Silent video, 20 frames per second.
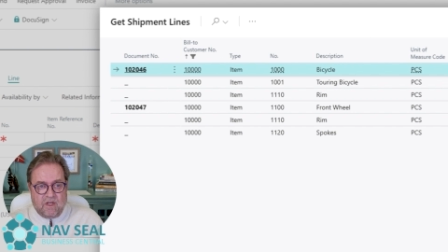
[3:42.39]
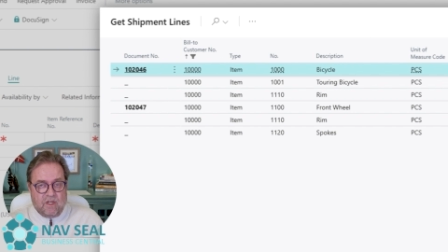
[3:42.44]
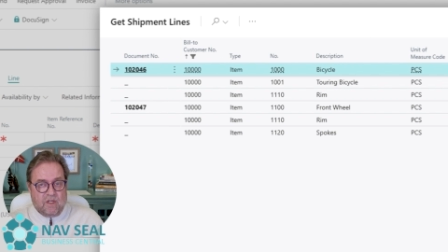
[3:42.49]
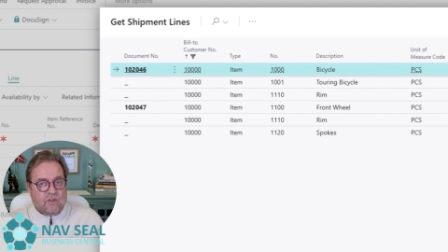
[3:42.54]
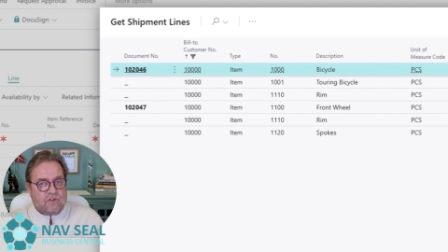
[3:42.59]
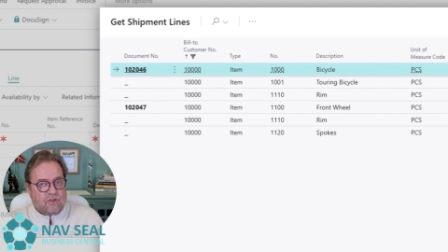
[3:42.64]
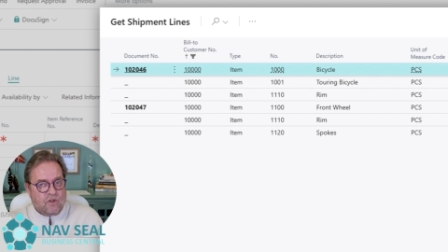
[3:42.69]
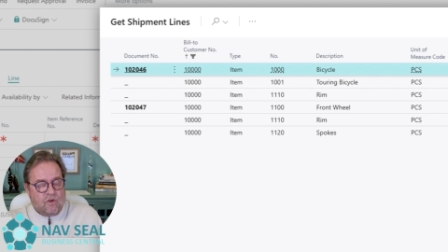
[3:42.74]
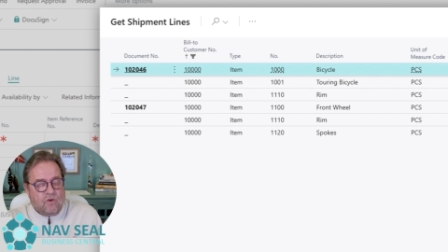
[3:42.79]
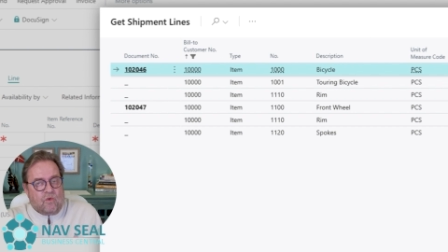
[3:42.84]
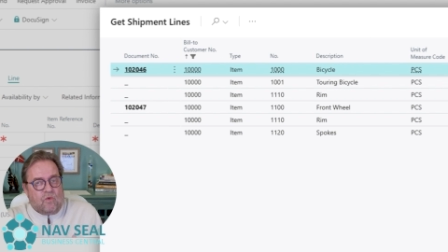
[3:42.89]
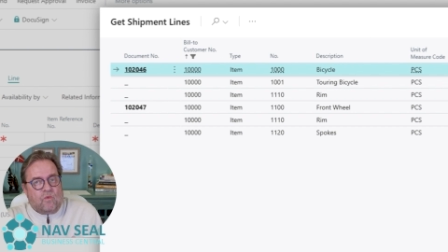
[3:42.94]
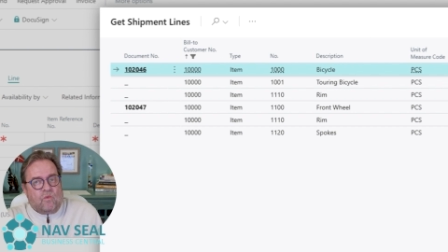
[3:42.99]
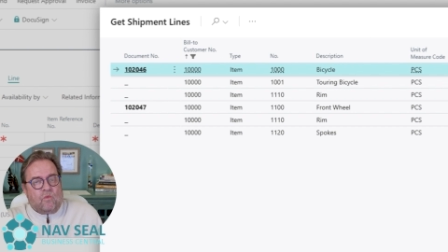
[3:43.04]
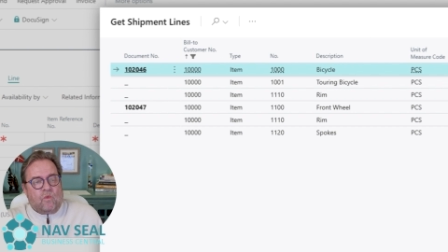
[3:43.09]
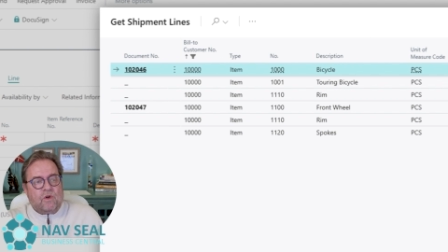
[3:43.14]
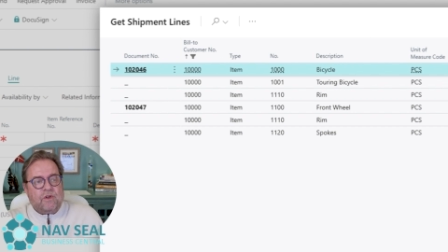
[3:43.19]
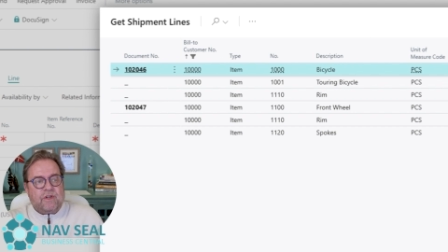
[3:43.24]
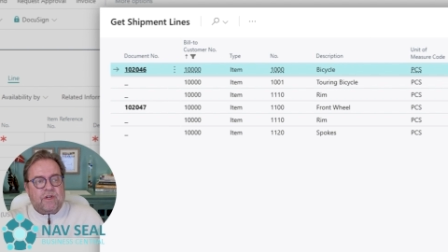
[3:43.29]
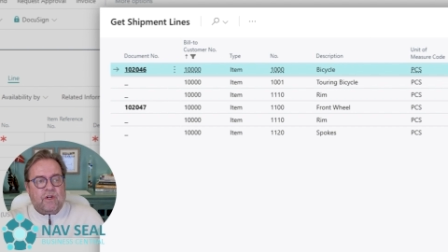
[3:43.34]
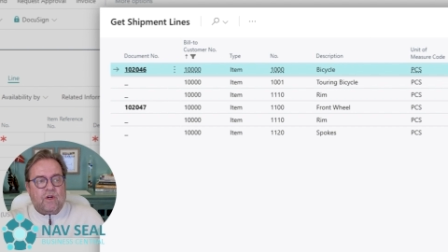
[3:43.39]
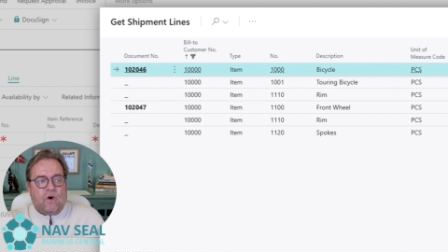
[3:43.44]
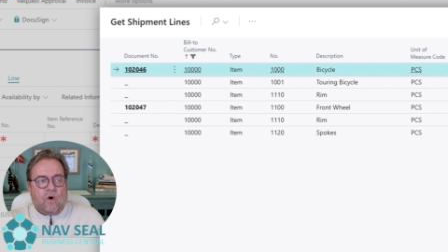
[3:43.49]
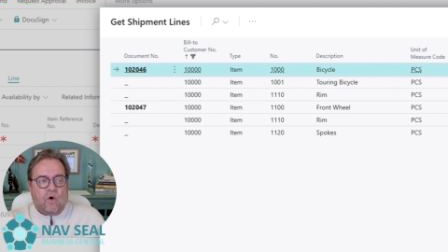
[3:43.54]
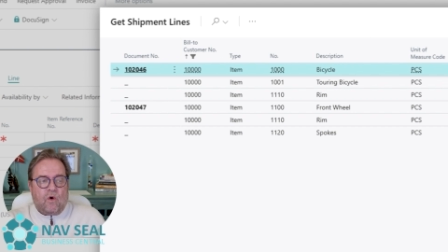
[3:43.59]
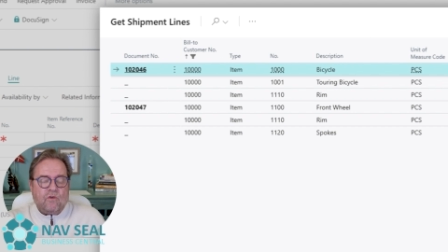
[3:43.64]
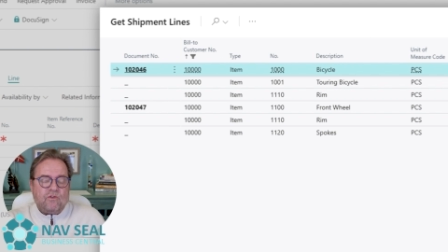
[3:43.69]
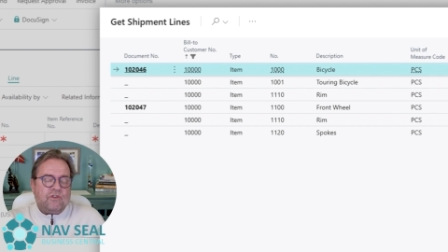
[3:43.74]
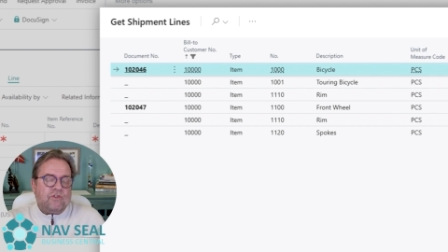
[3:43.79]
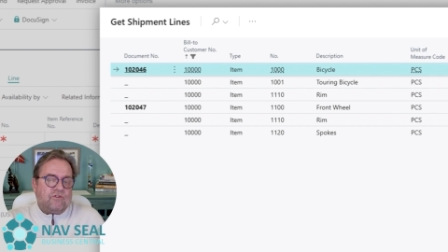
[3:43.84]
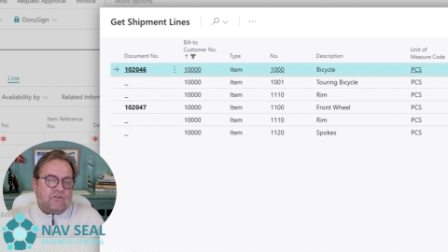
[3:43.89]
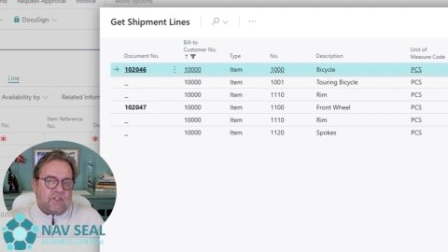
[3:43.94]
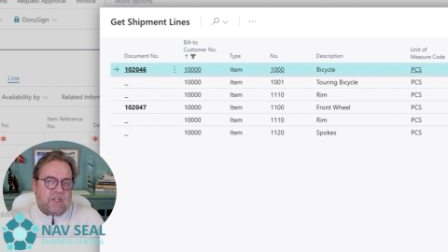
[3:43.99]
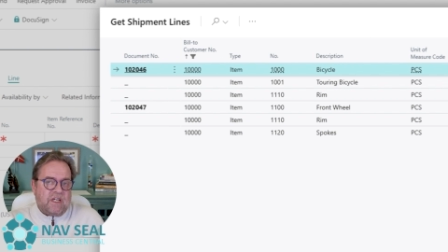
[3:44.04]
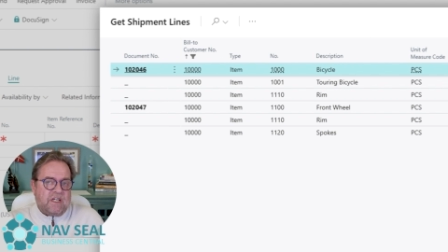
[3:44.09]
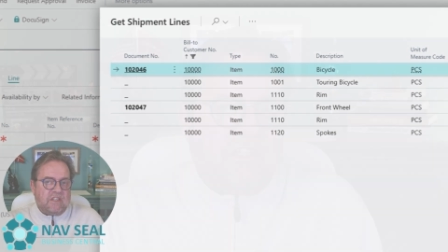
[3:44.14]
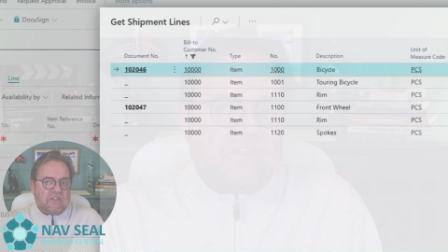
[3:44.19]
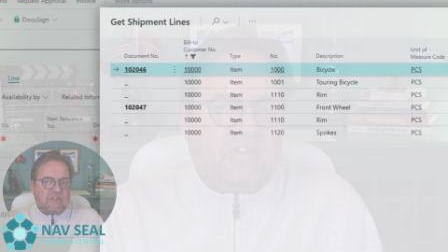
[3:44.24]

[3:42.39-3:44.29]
So what you can also say is